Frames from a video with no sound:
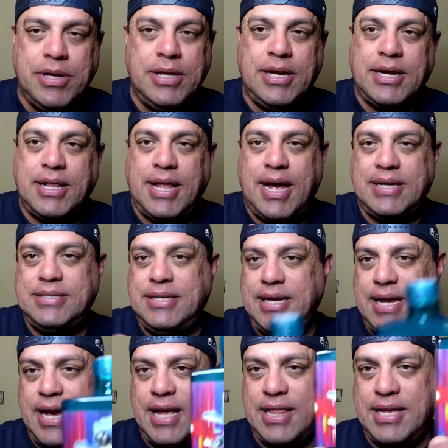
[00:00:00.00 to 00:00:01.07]
a really
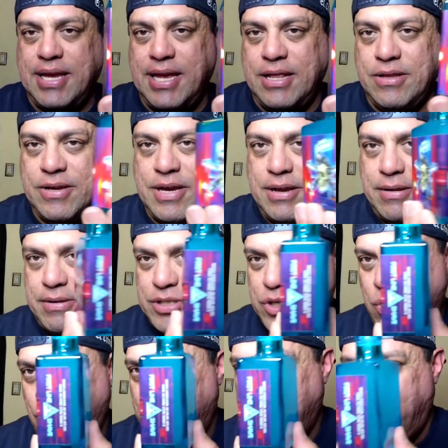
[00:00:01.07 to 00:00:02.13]
classy, elegant looking
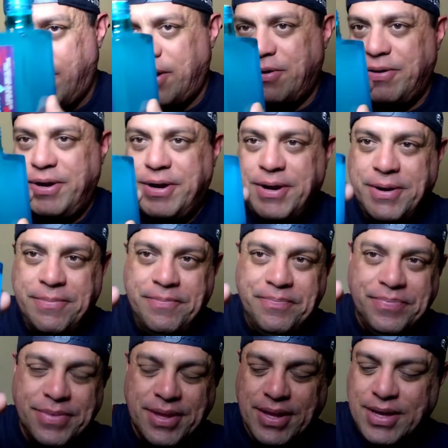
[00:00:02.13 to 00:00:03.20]
square bottle here.
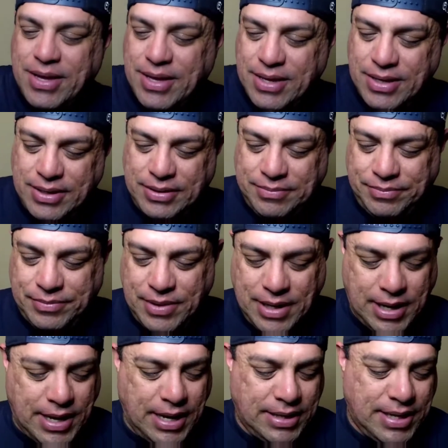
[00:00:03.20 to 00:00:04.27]

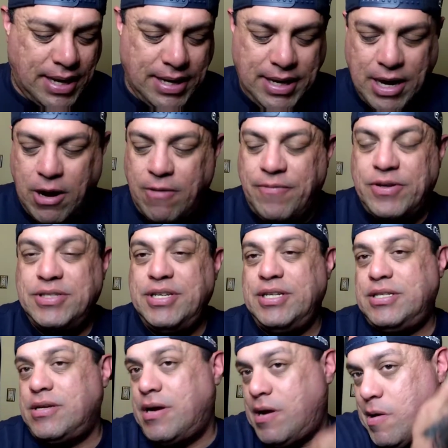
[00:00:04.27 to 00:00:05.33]
I like that he offers
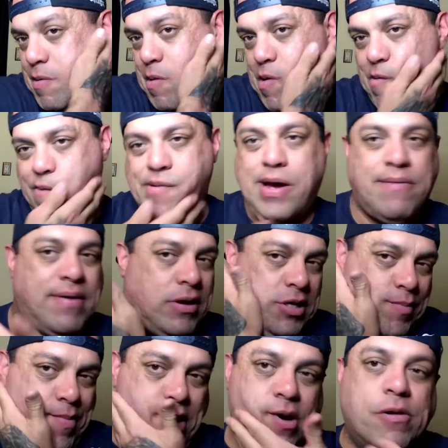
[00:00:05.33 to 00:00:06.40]
these 5
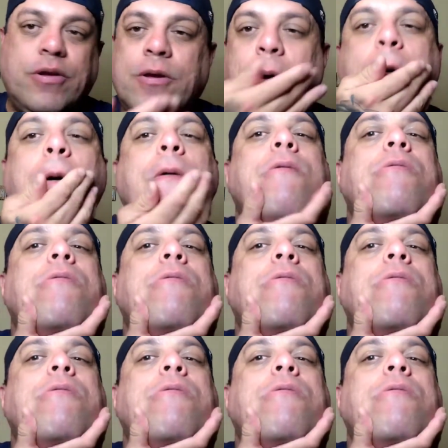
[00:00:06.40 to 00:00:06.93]
ounce bottles,